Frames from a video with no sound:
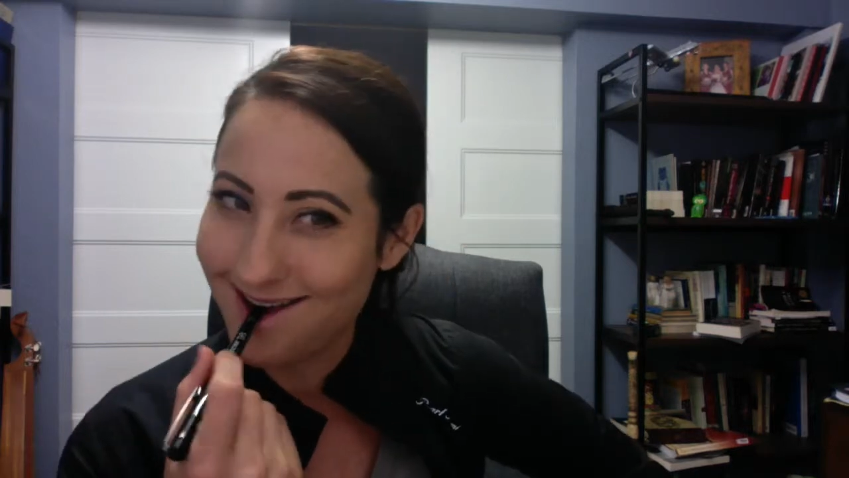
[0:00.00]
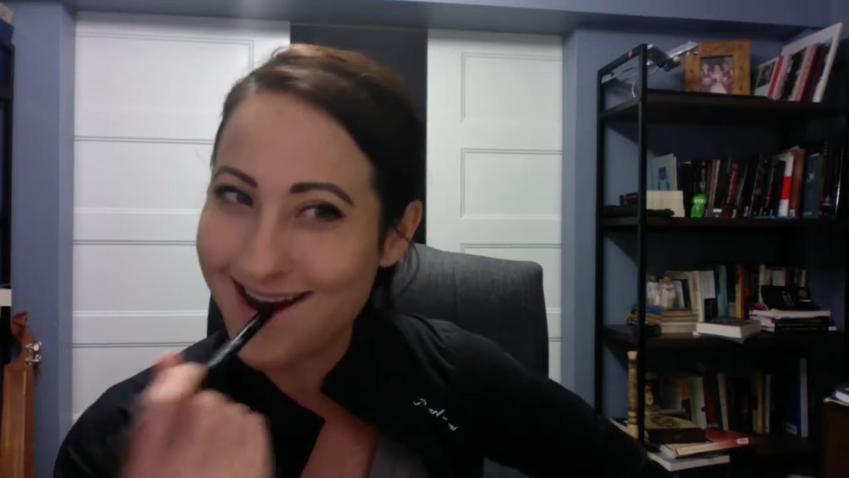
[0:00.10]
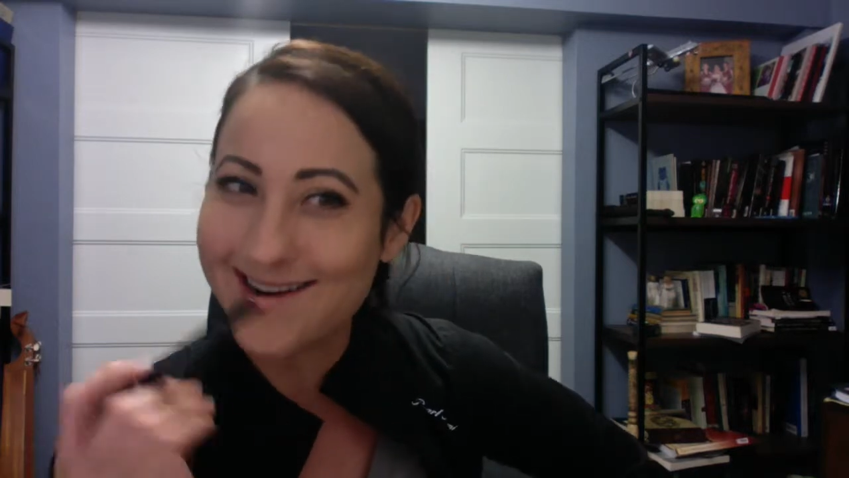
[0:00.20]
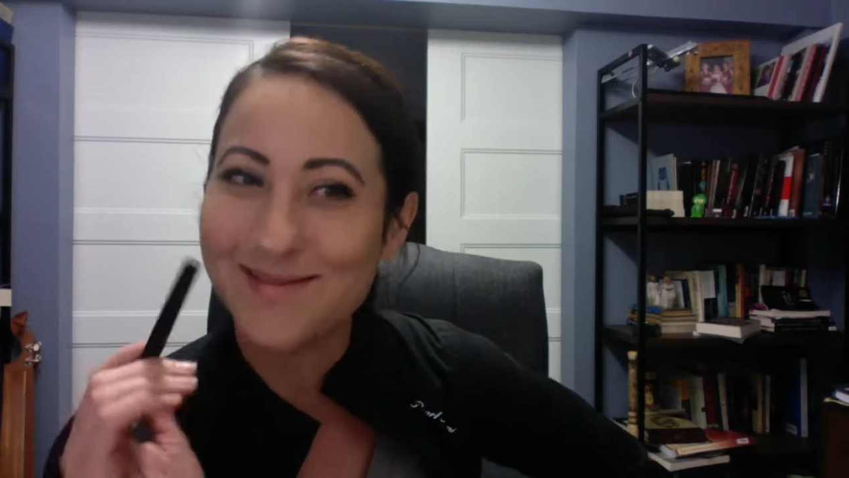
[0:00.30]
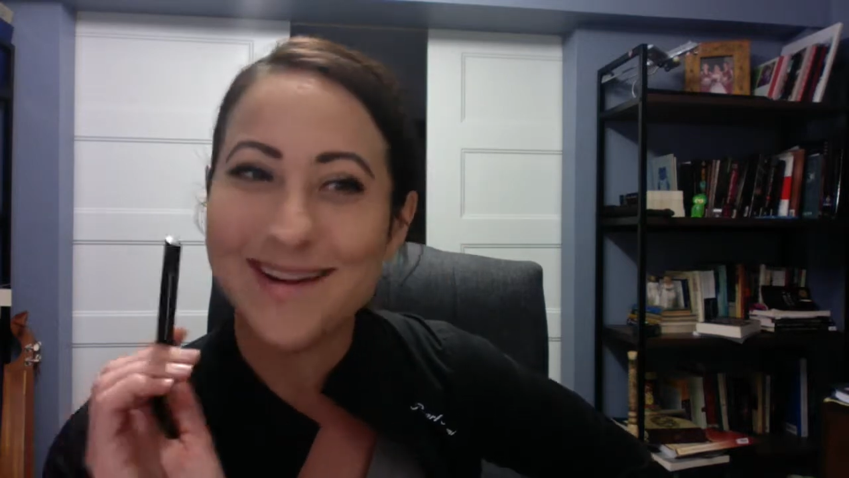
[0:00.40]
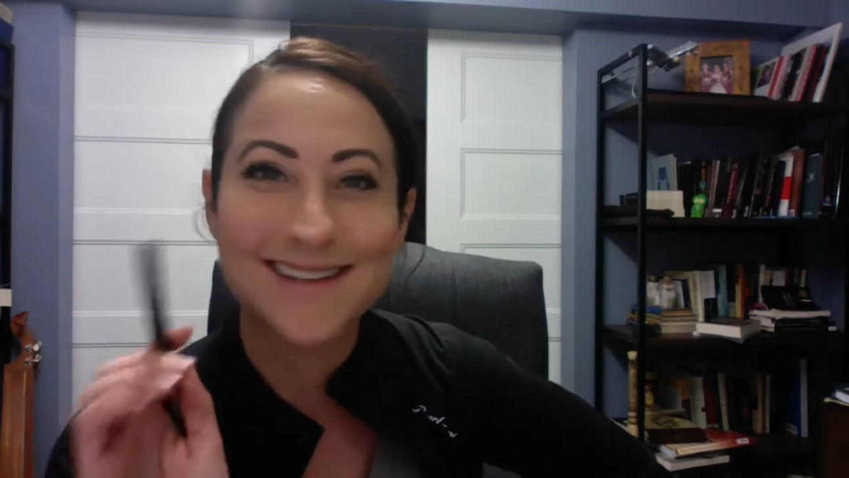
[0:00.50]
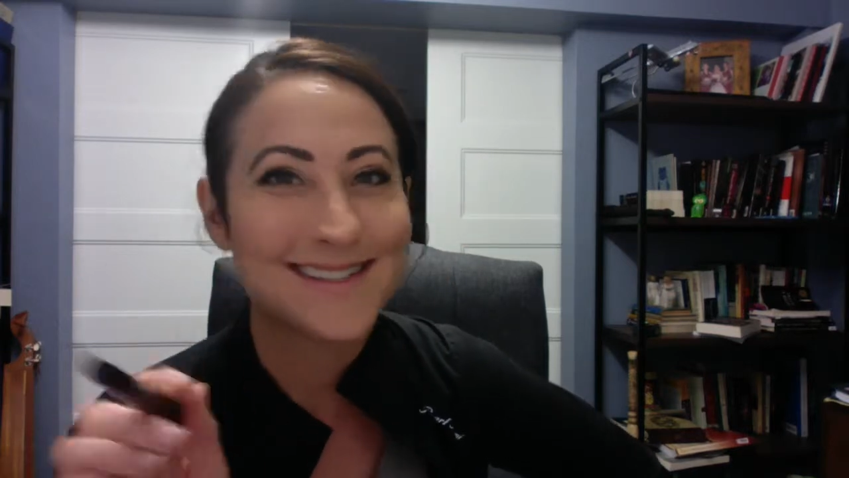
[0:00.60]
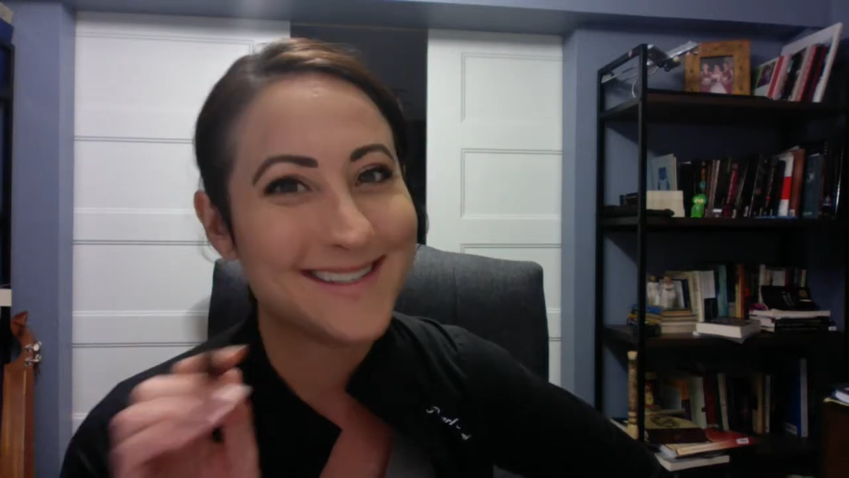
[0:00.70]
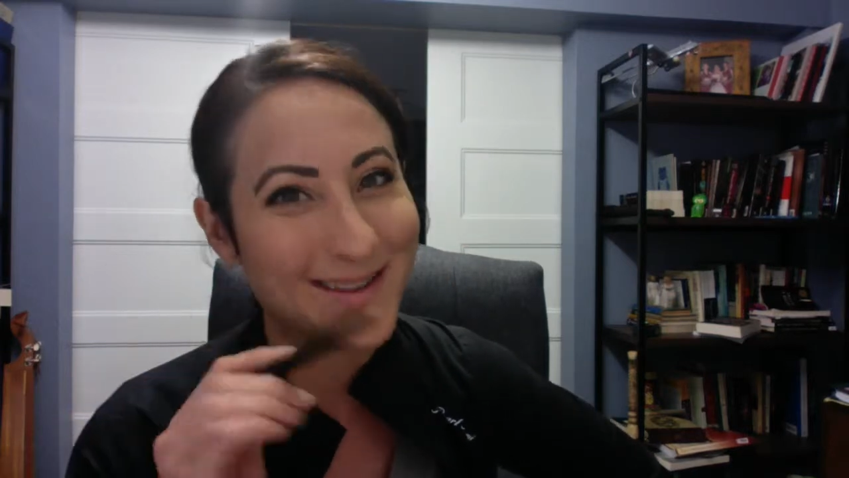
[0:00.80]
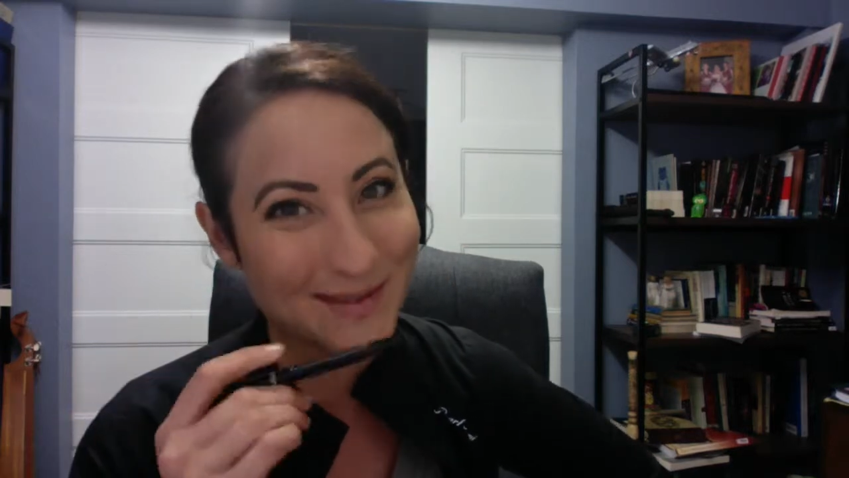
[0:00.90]
wait a minute, that's
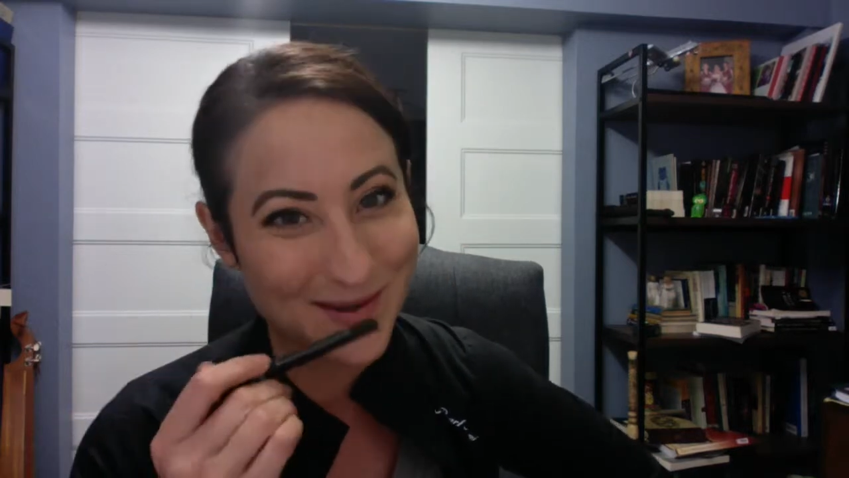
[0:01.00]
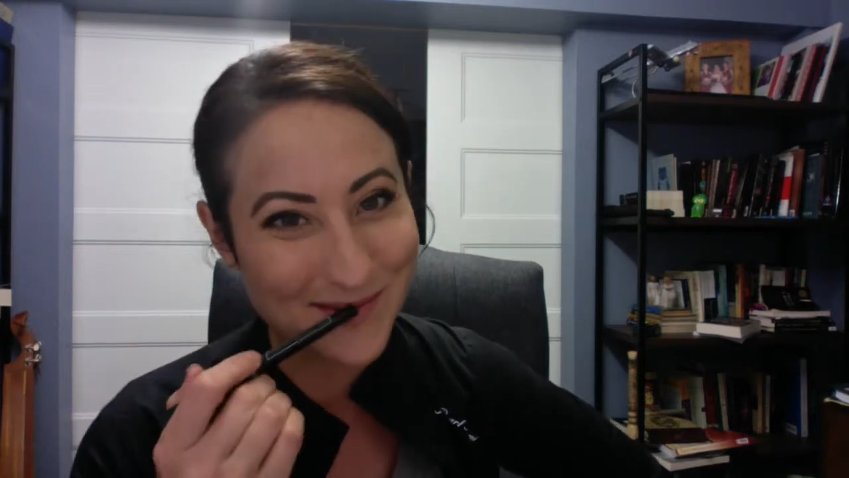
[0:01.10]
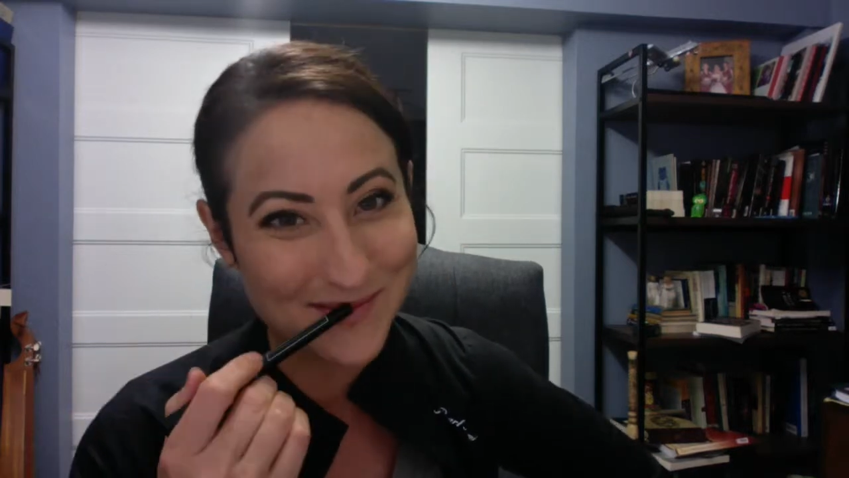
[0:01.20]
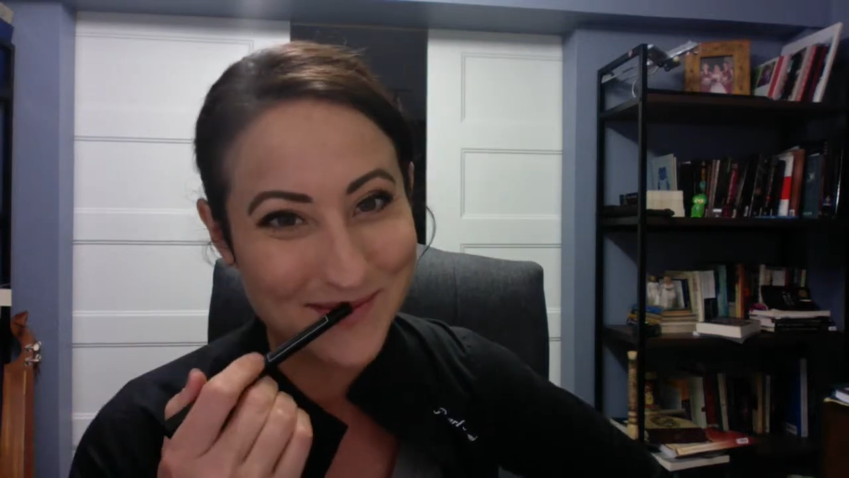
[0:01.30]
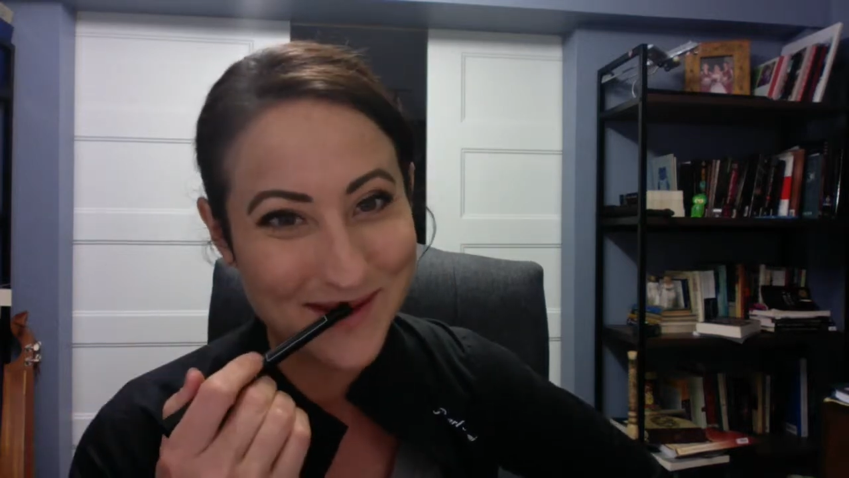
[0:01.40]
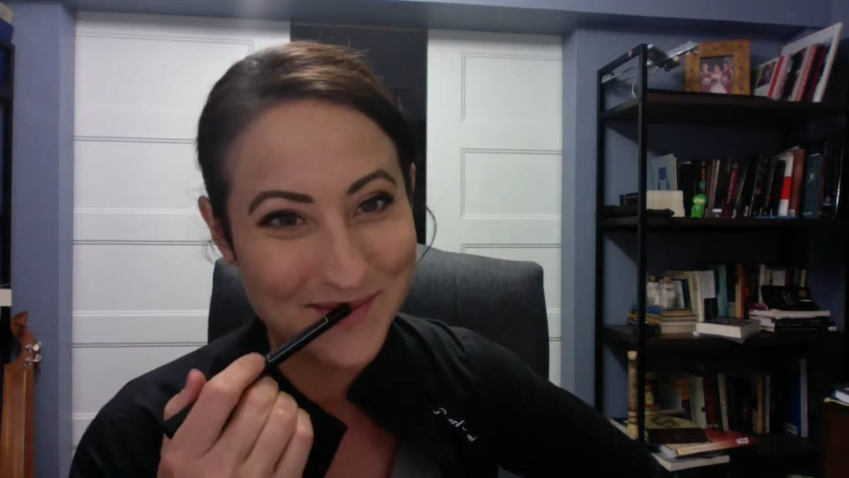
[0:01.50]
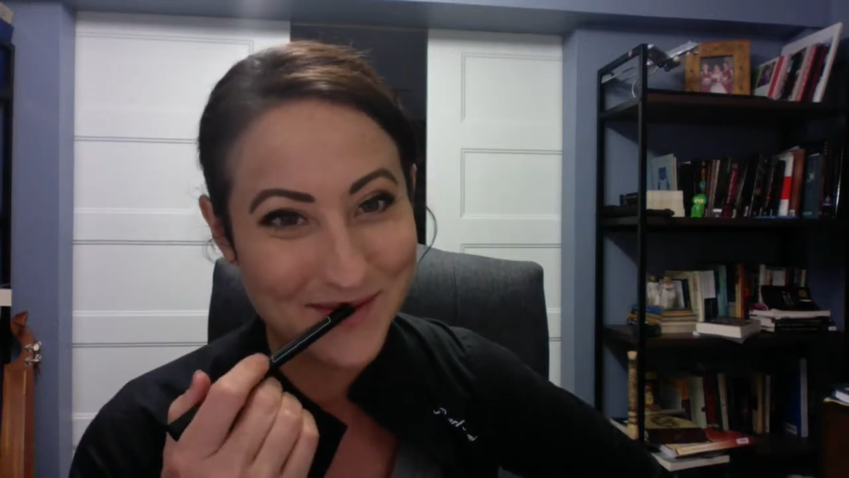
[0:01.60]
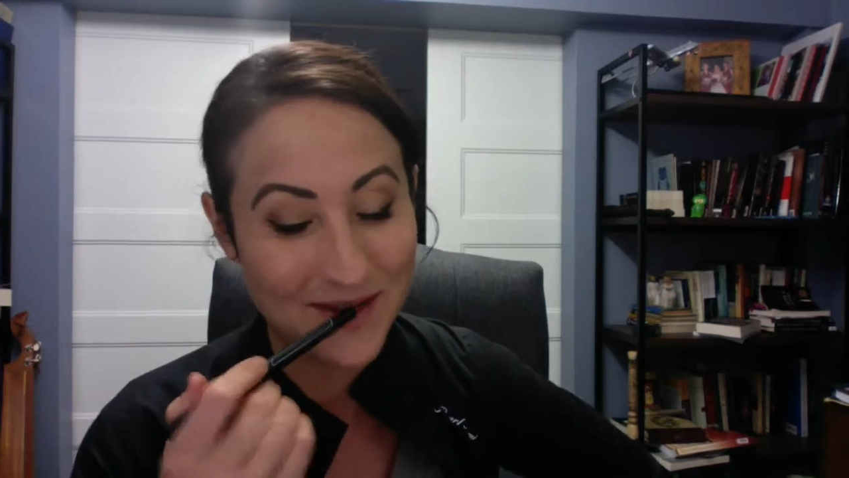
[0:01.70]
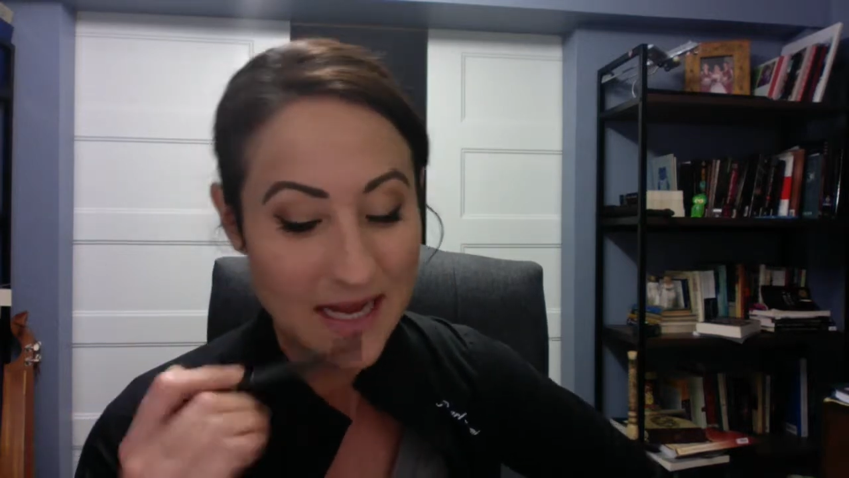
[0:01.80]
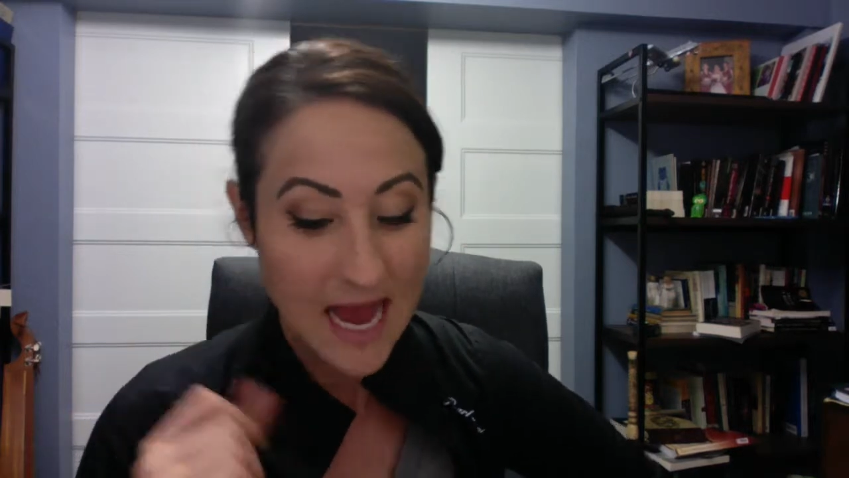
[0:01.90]
a different group of
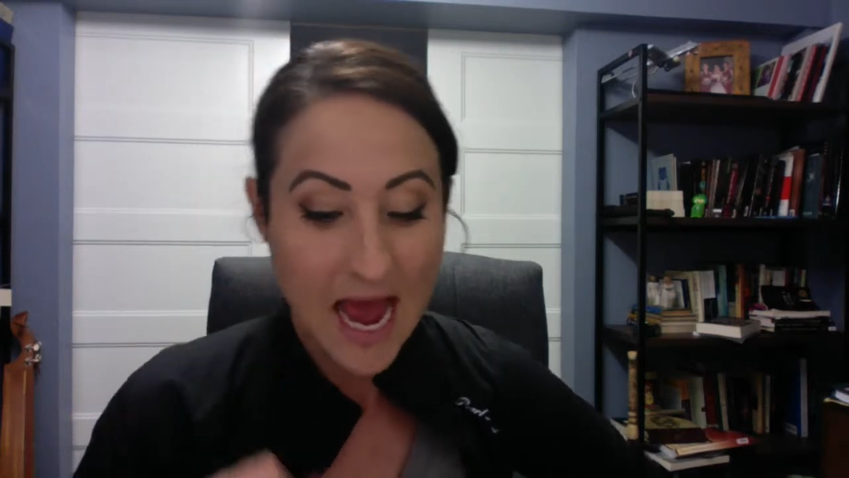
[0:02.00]
people.